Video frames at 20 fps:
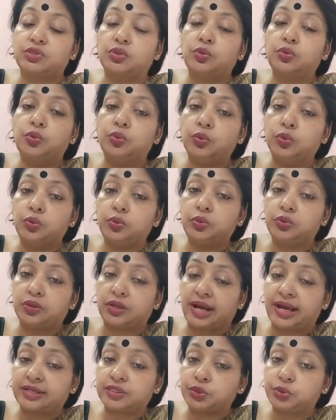So who
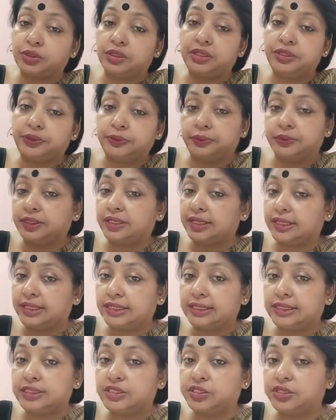actually took the
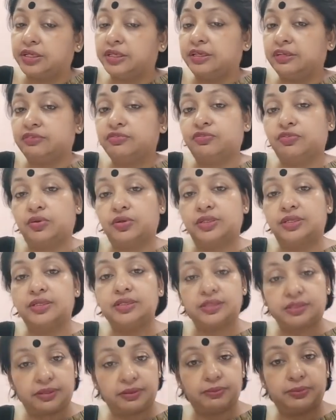initiative for
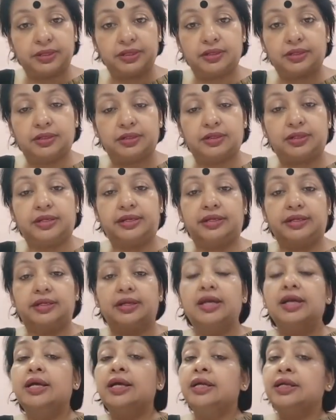this
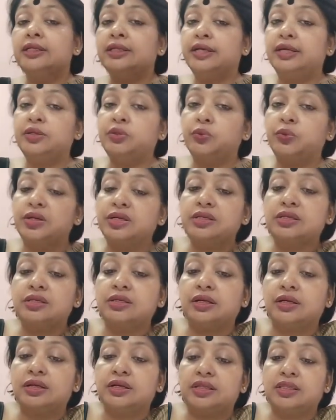rebellion? It
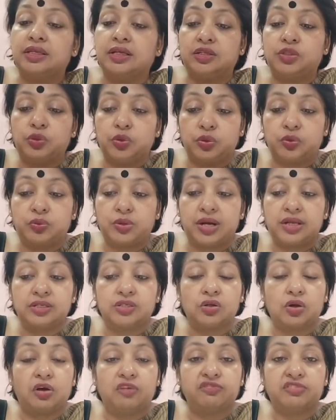was uh, the
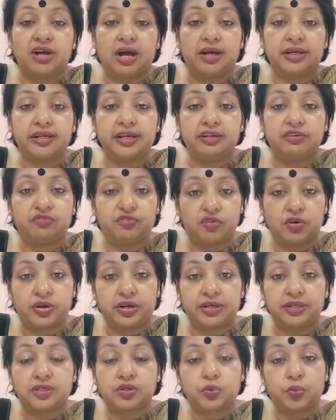Dhurwas of Kanger
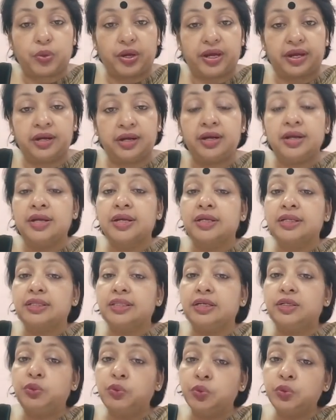forest where
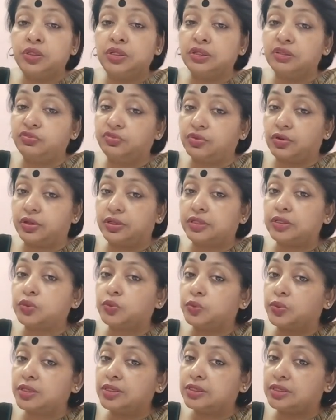the two-third
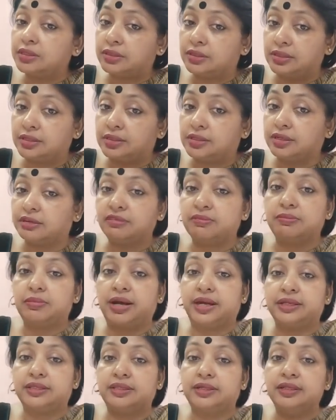forest was reserved
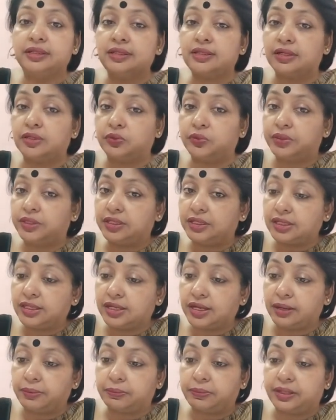by the colonial
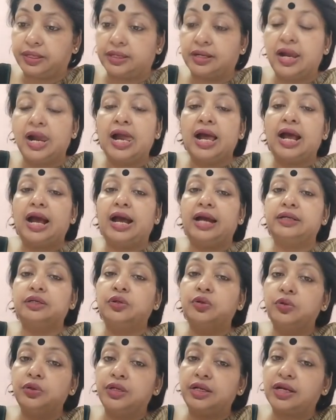government
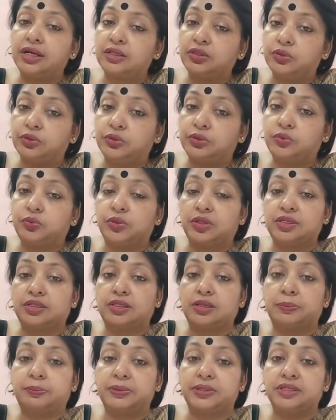and Gunda Dhur was
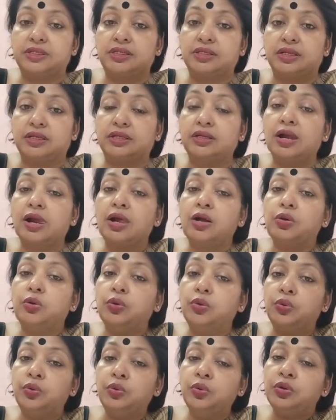the person
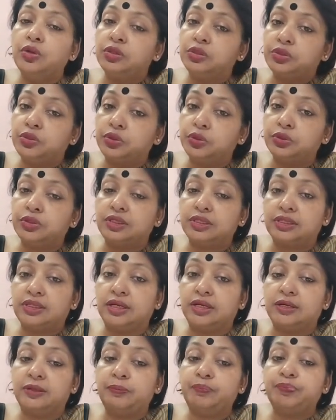who took
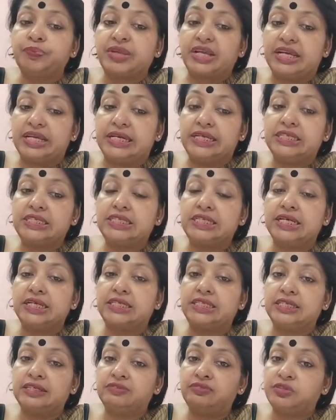the
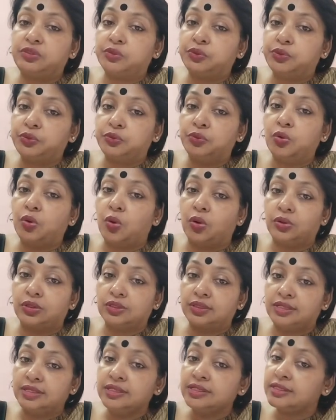initiative to do all
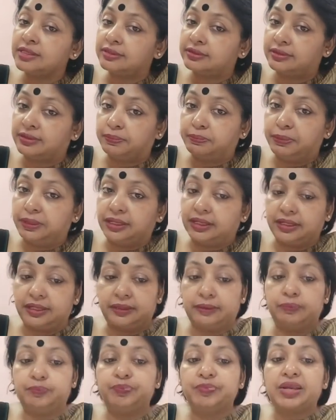this
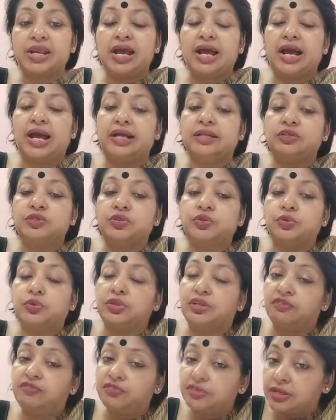rebellion. And so
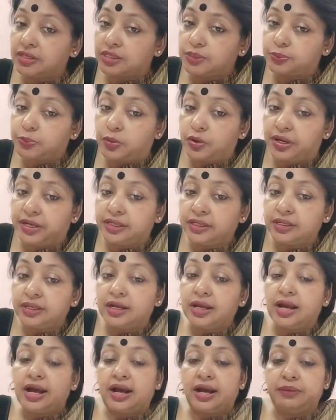the first point,
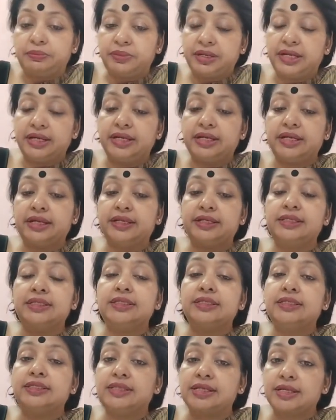I'm reading
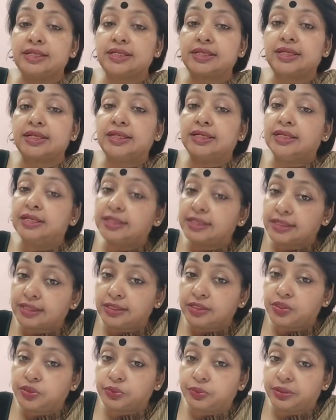it, just
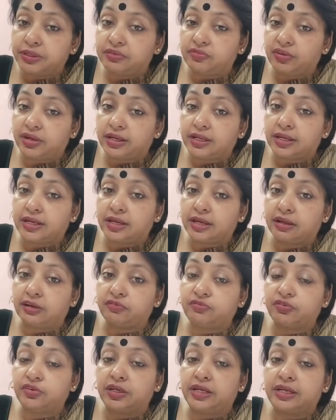listen to it very
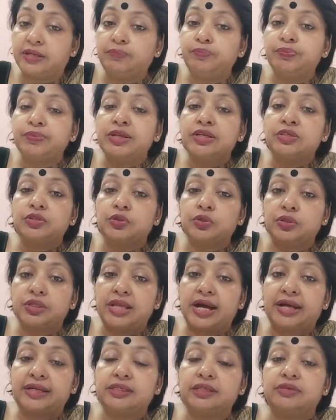carefully so
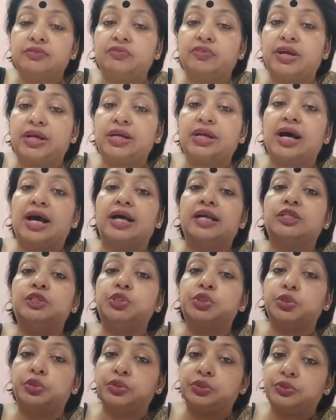that when I'll
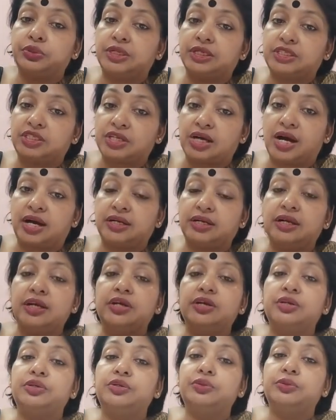show you the chart,
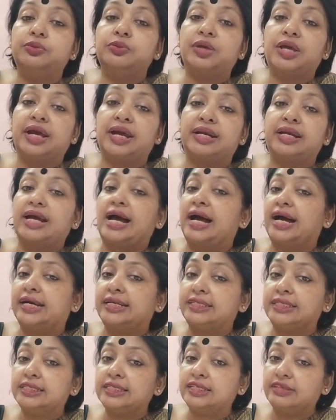you can
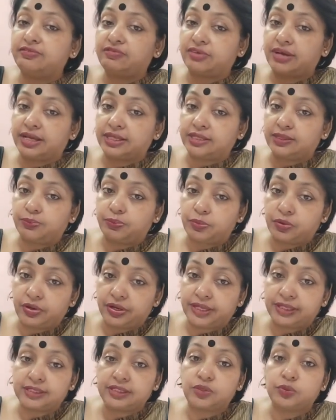identify the
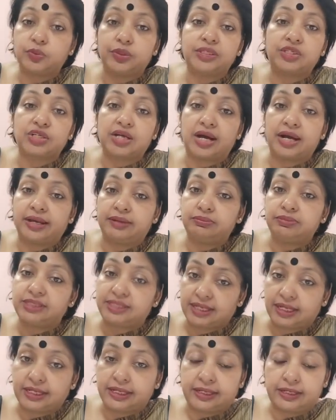points which I am
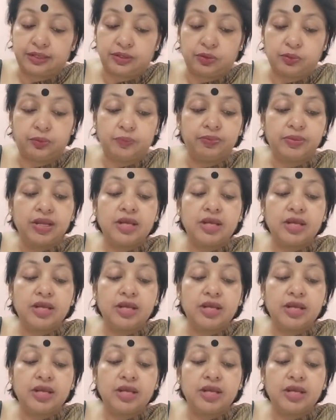telling you.